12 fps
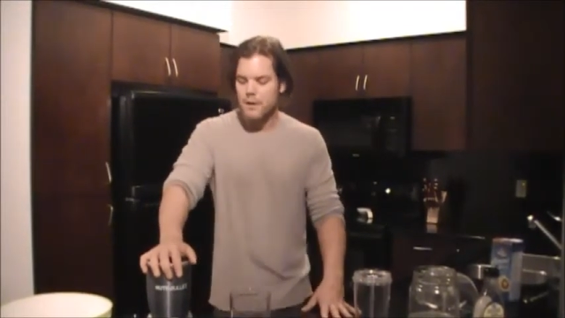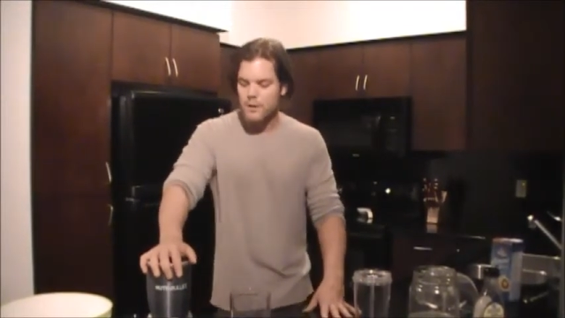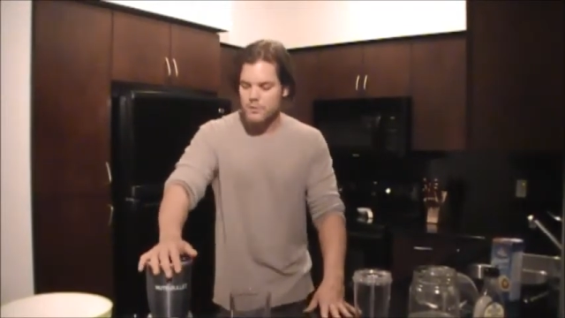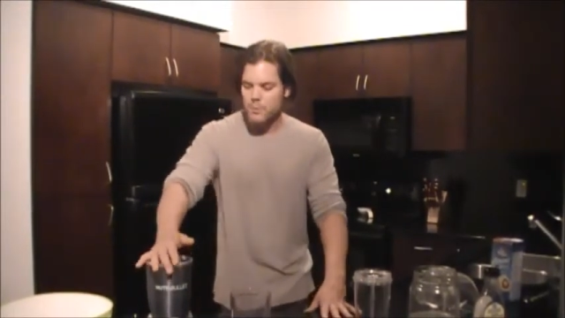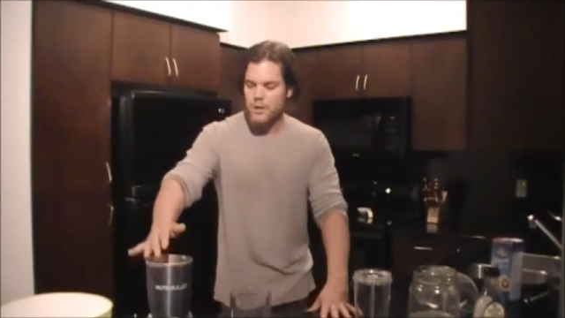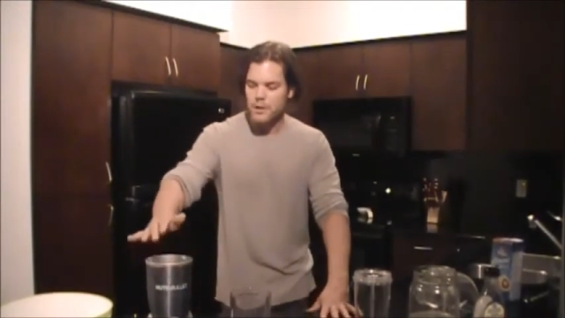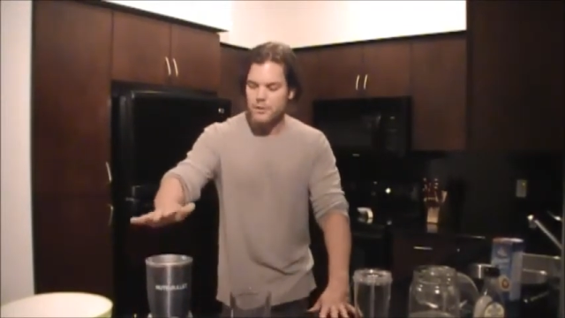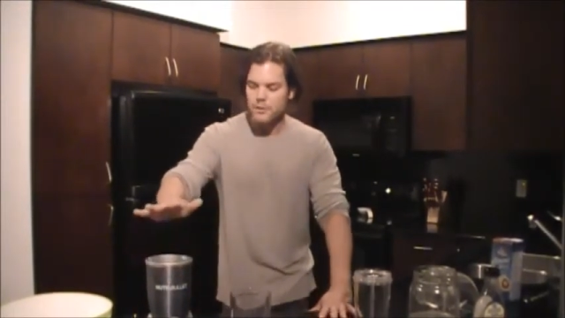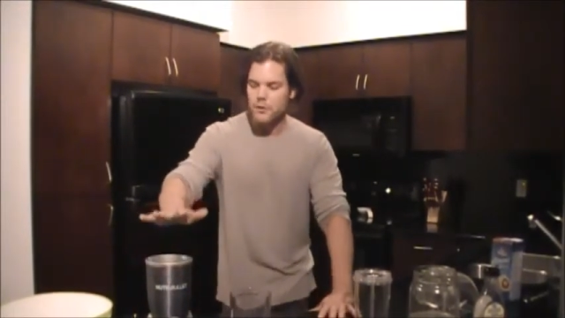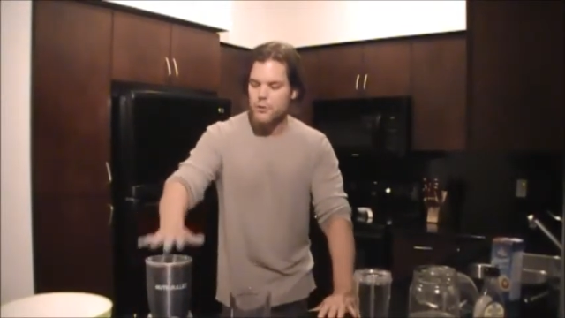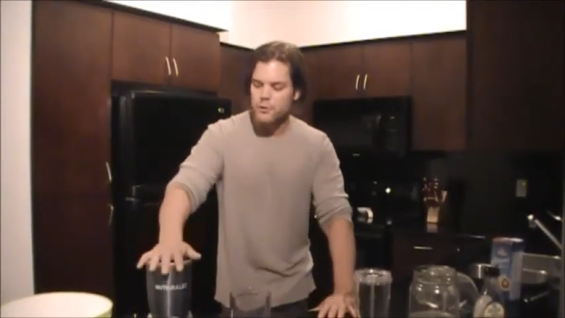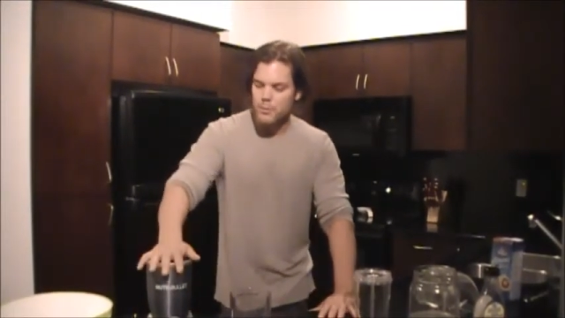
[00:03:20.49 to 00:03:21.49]
So we're going to use the
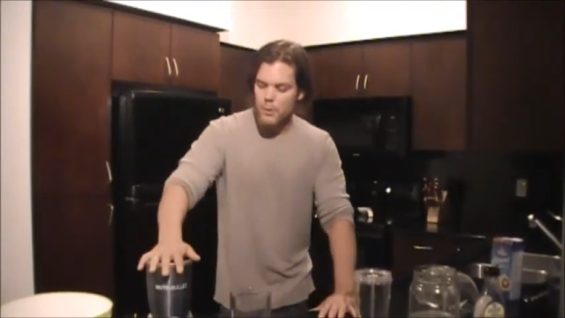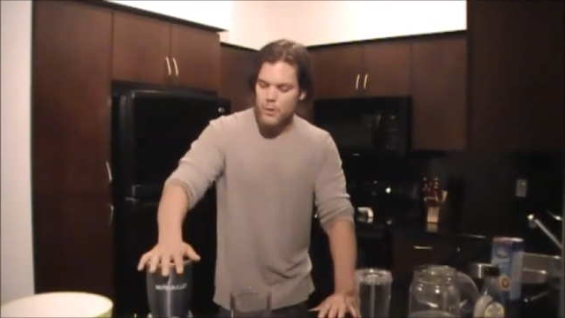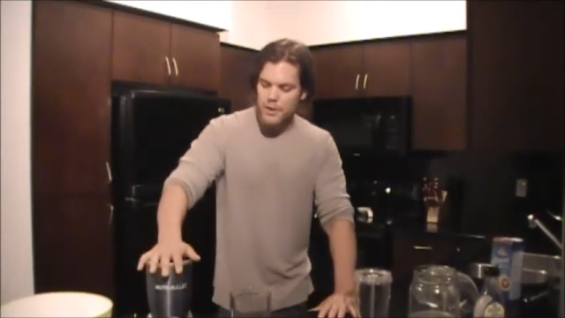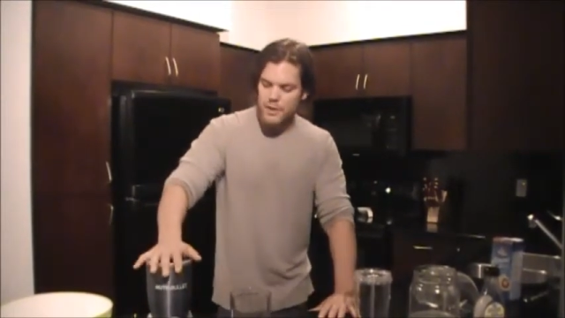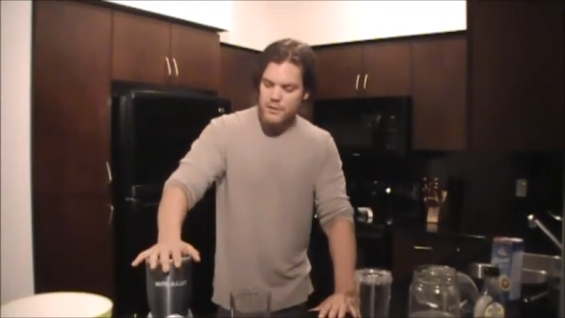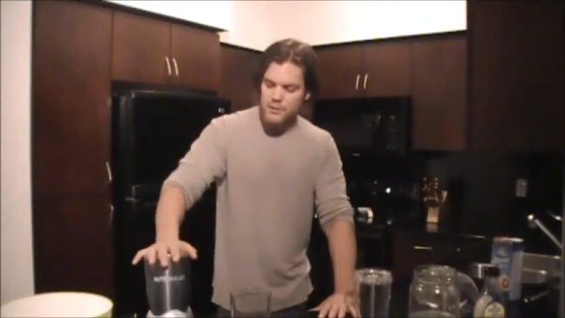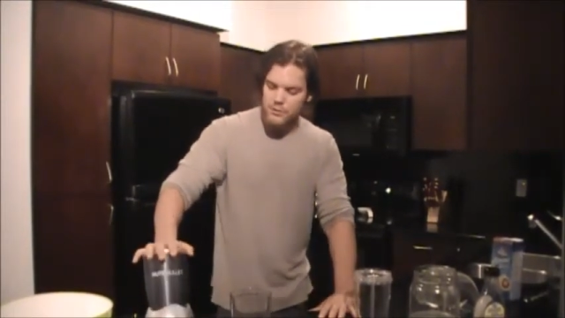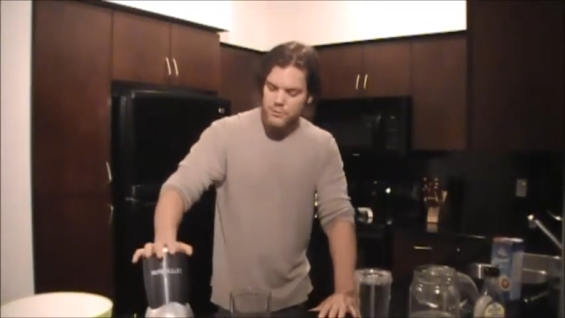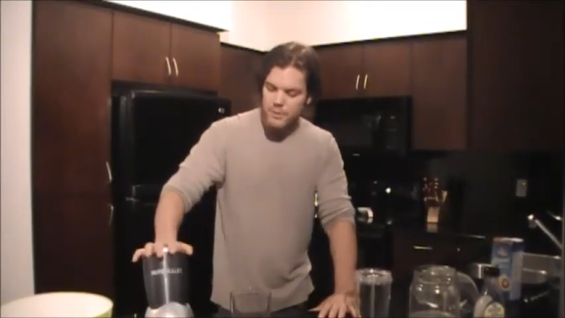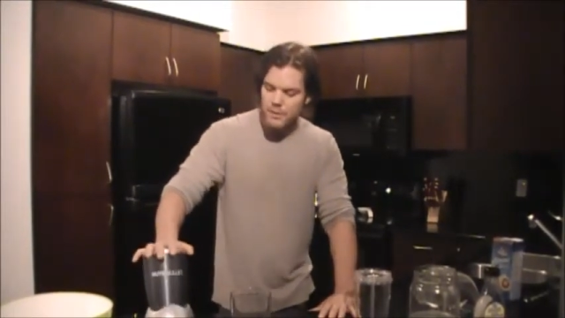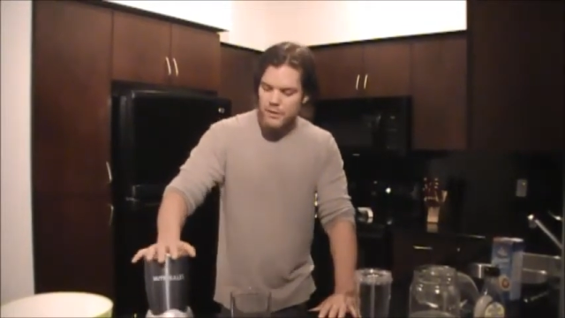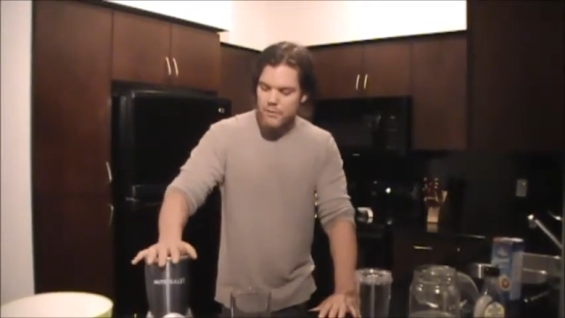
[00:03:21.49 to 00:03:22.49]
NutriBullet. It's
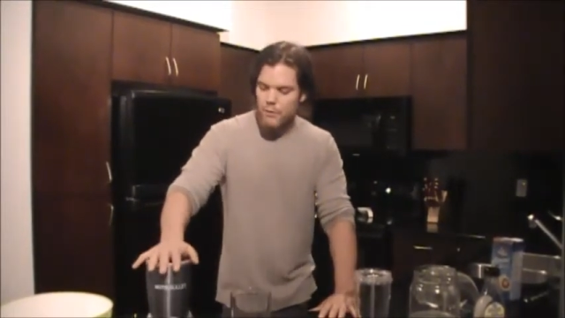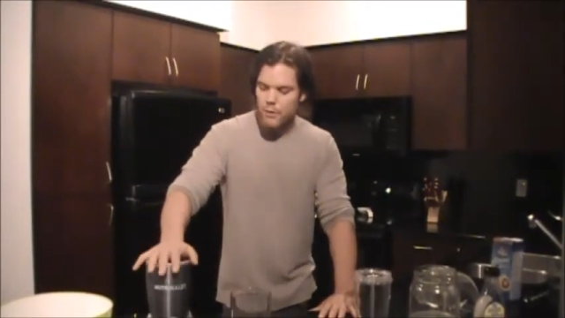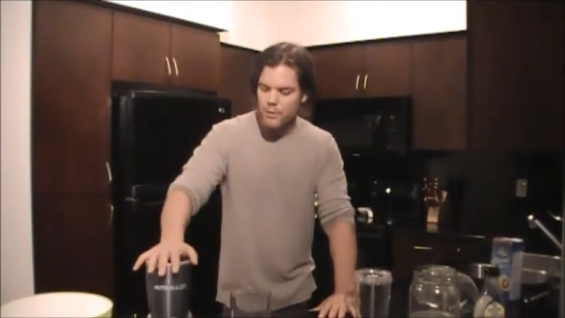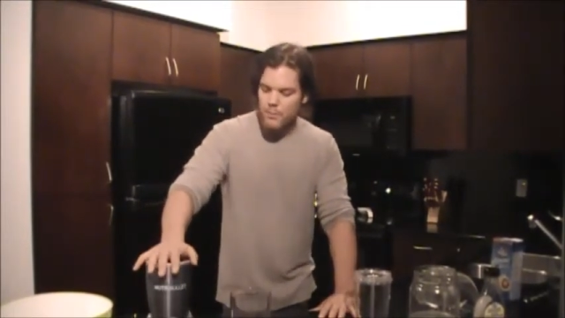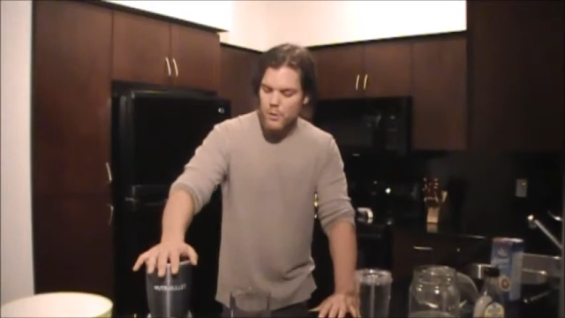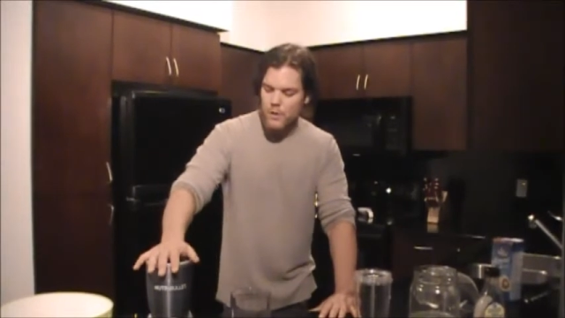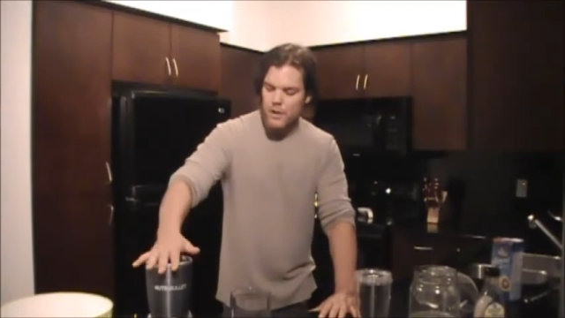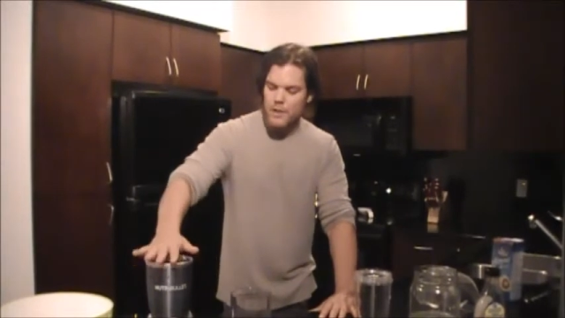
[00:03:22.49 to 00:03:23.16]
extremely affordable.